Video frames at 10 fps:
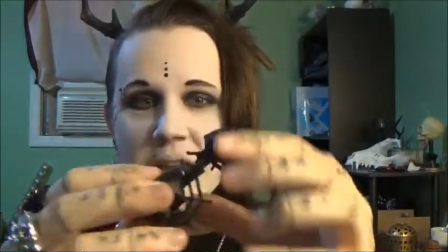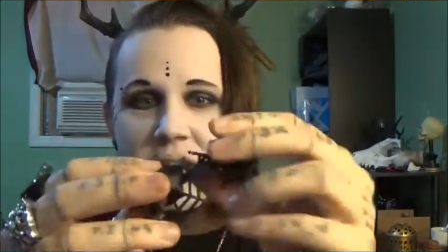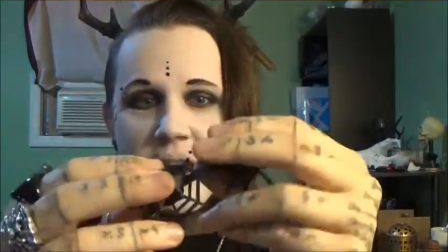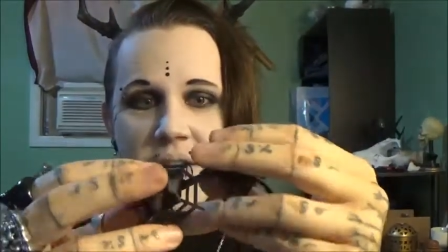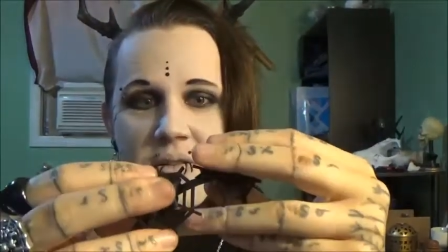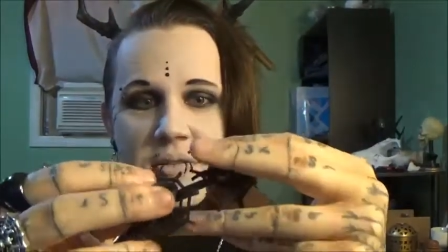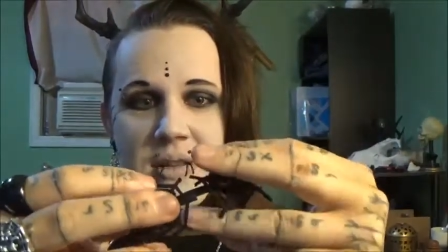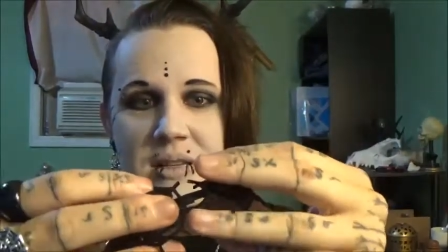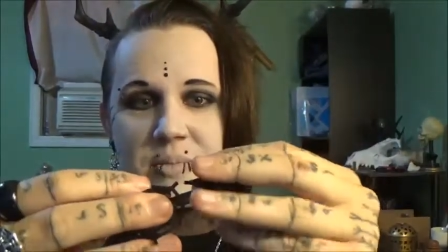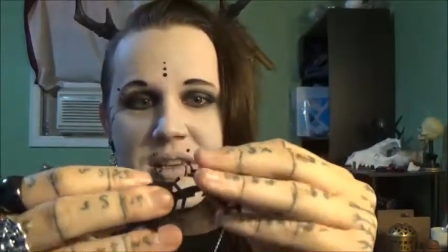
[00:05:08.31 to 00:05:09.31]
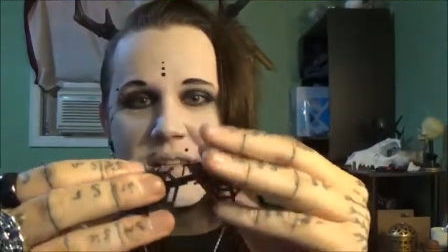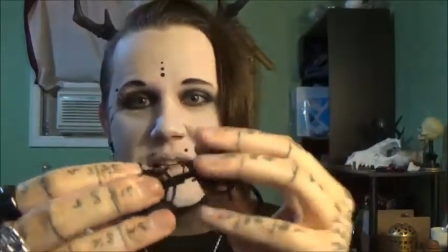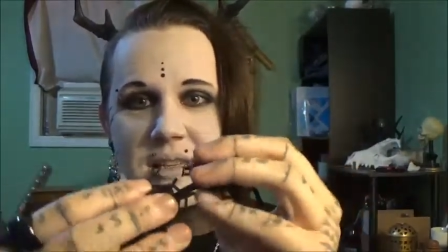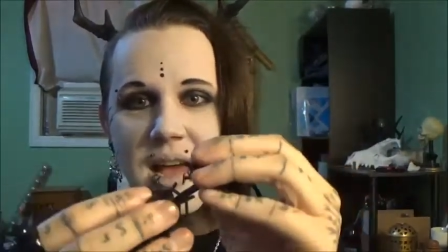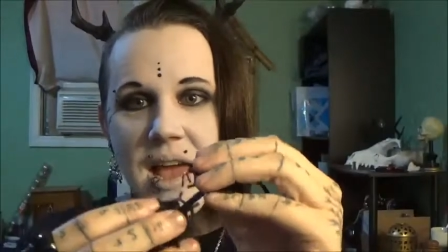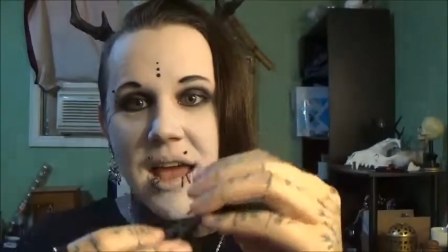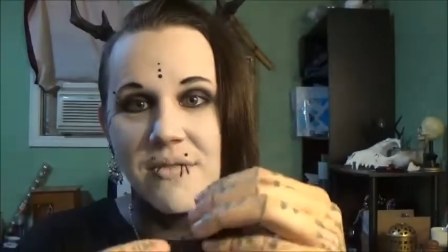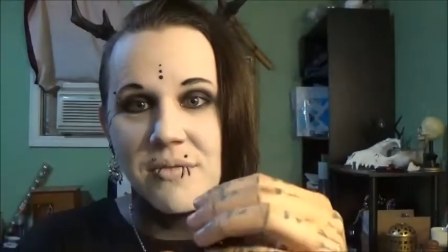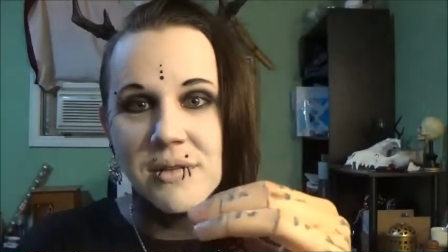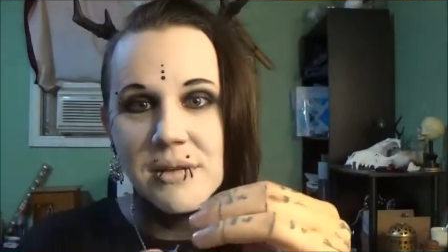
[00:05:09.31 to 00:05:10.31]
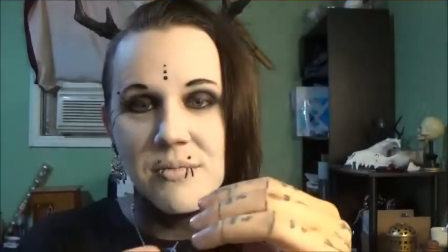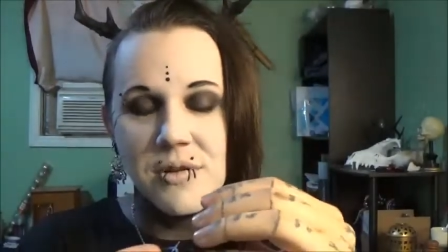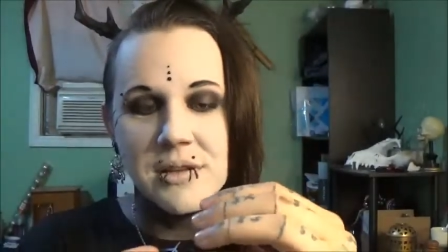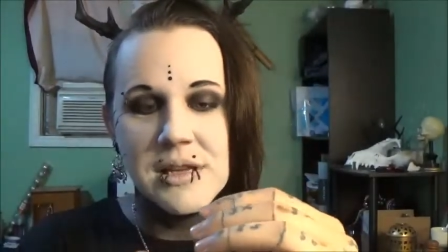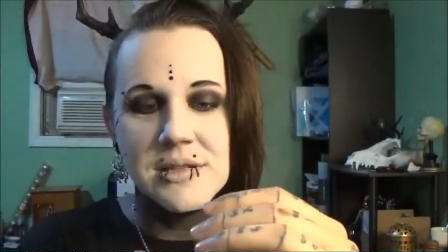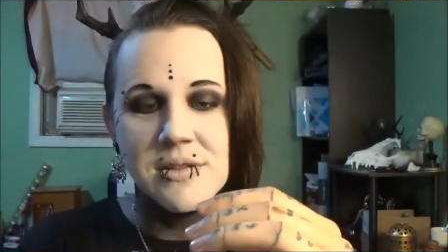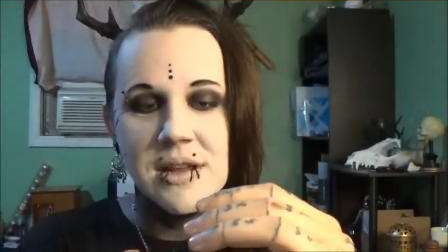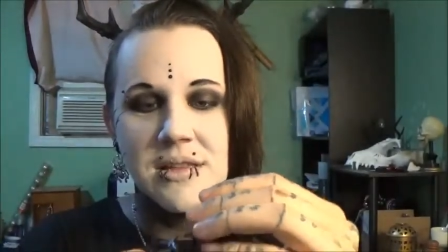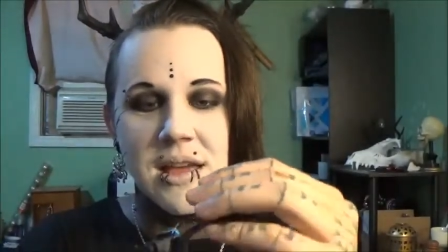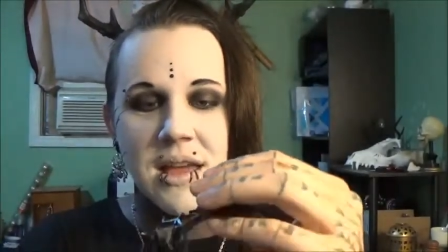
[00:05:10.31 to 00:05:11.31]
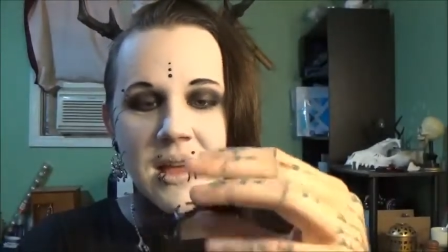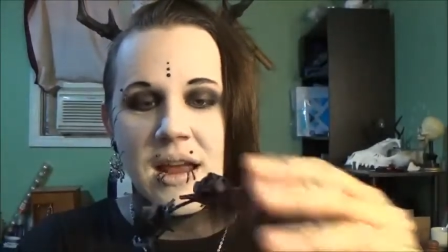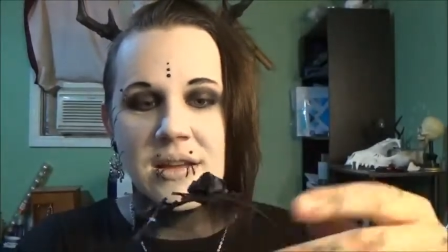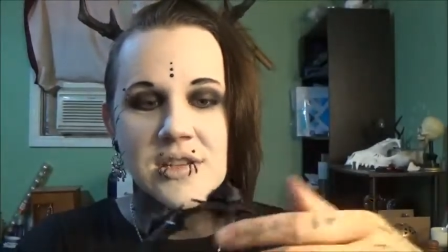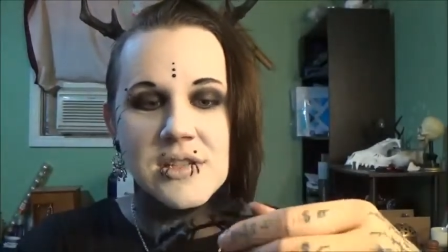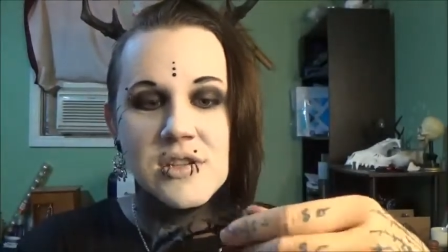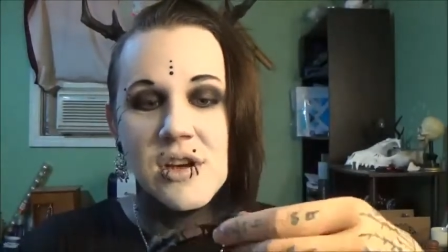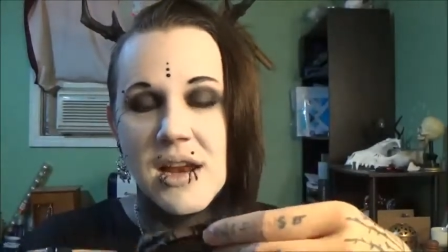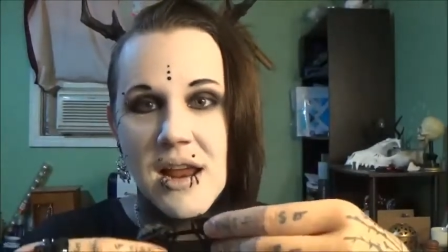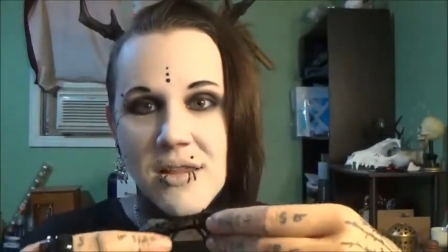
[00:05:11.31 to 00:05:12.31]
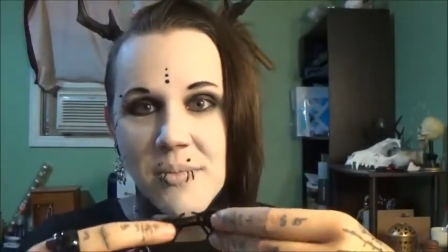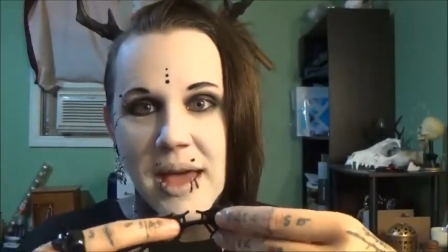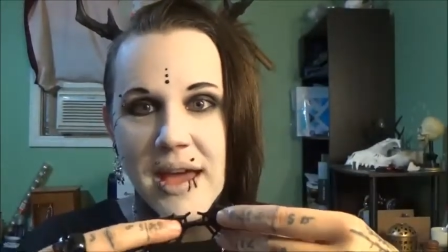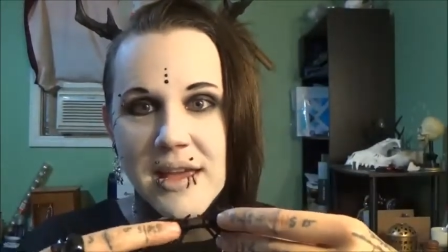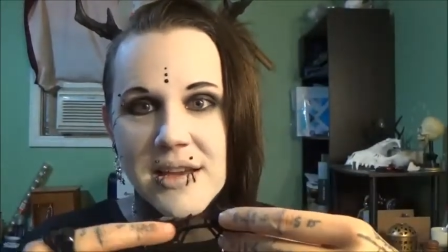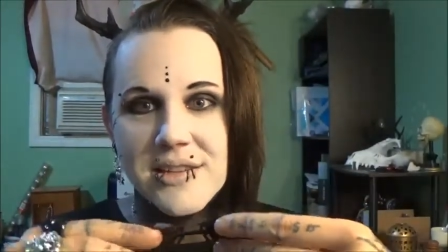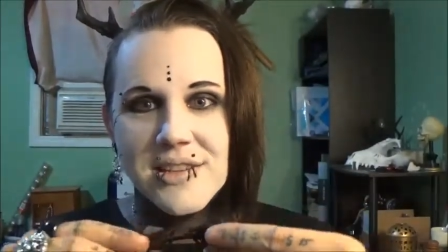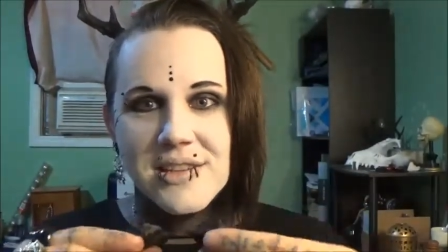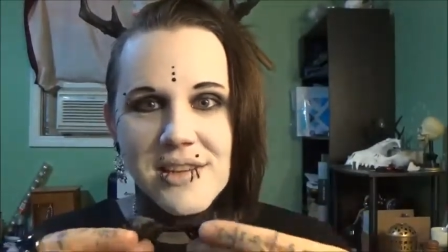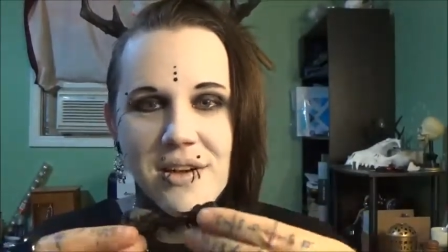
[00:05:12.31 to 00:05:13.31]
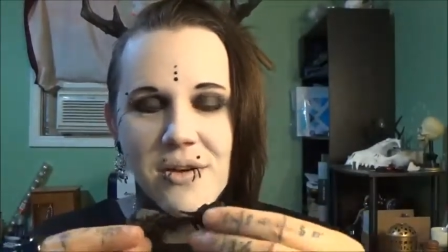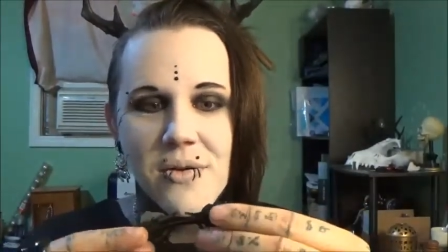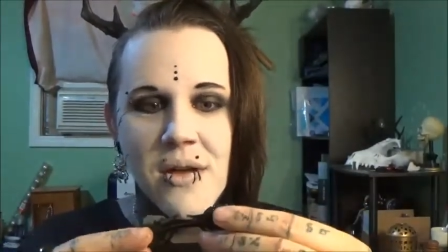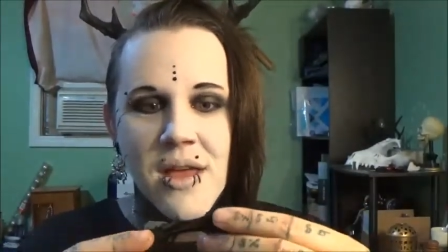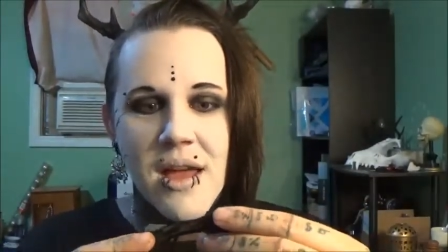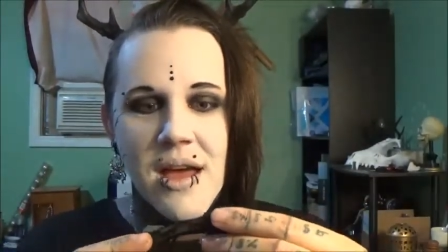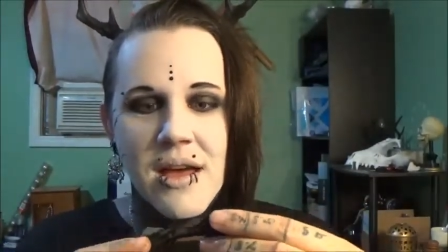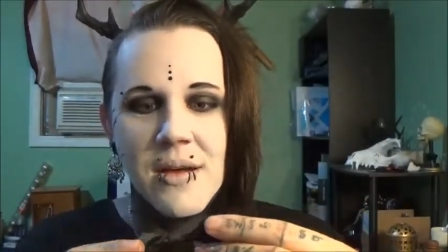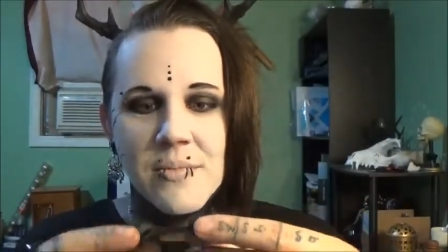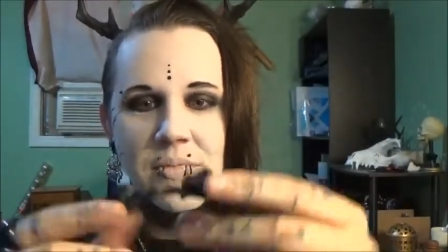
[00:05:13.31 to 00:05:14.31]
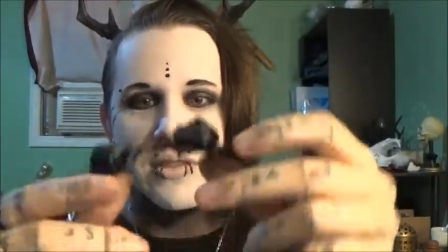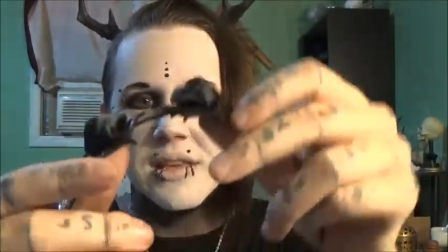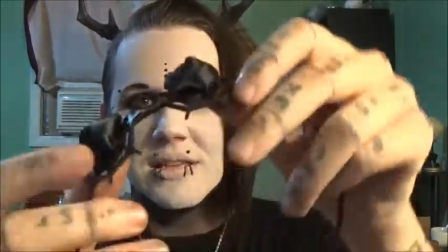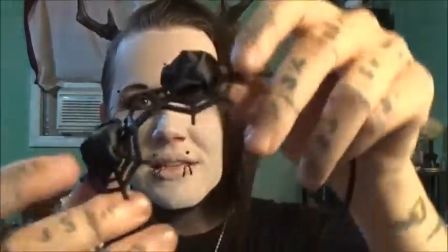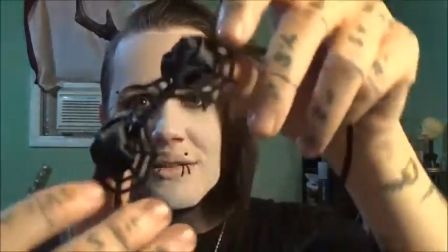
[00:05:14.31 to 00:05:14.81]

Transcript: Now, these pieces, I haven't really worn this or anything, and I just took it out of the package, so um, these